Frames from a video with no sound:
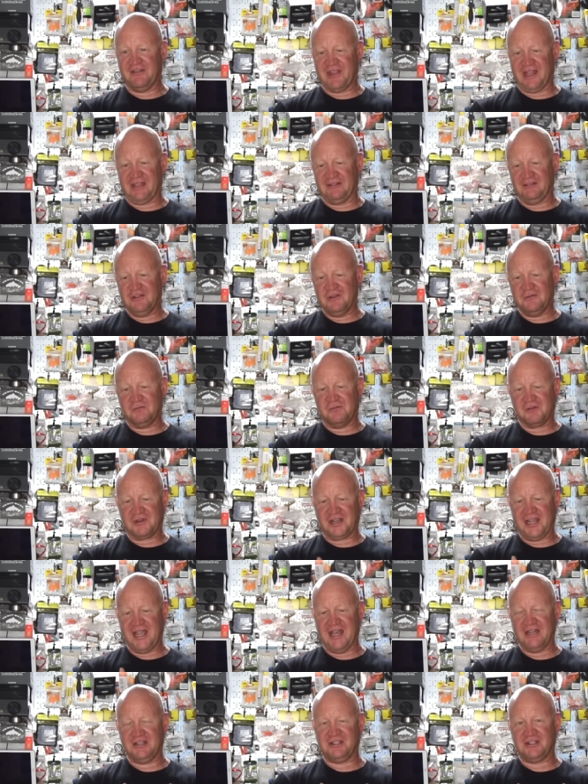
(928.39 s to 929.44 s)
and that loop will
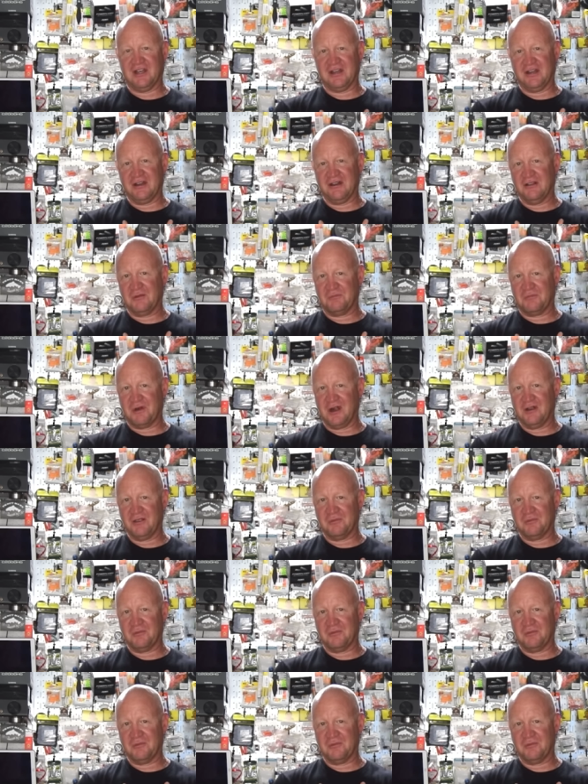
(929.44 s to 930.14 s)
catch on another part